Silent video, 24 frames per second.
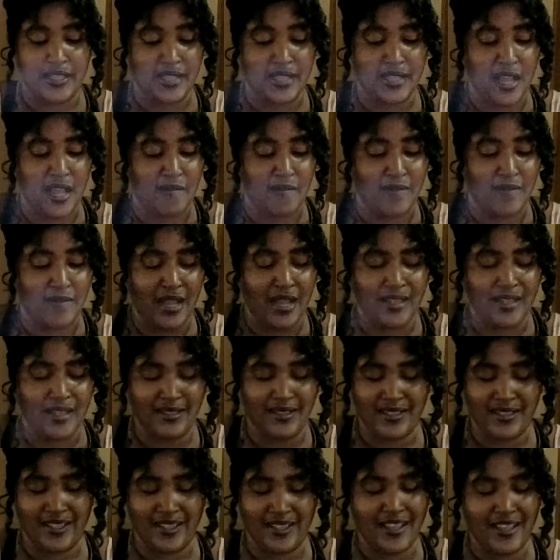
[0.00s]
I'm
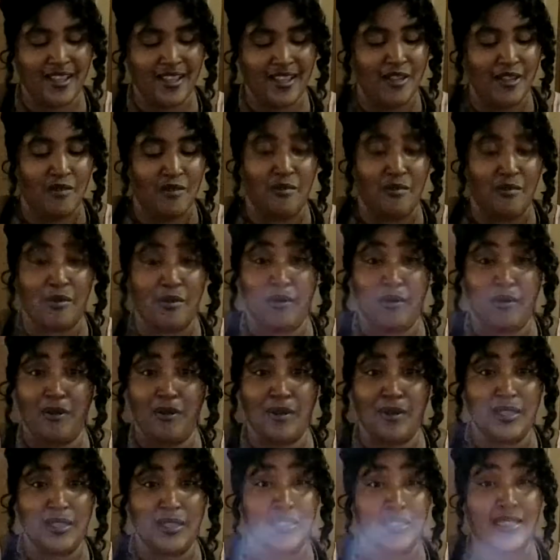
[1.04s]
not.
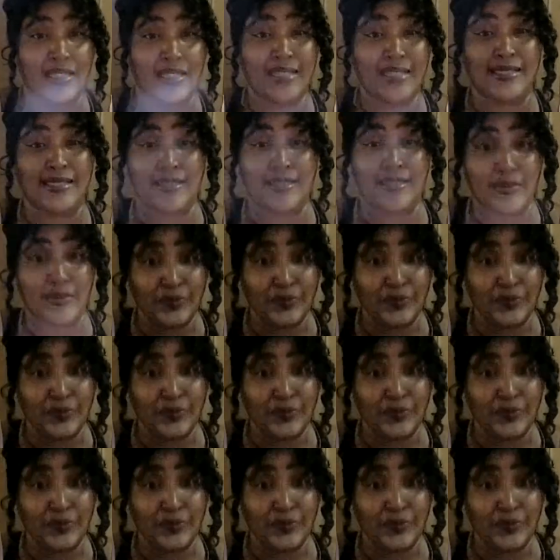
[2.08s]
Boy, listen.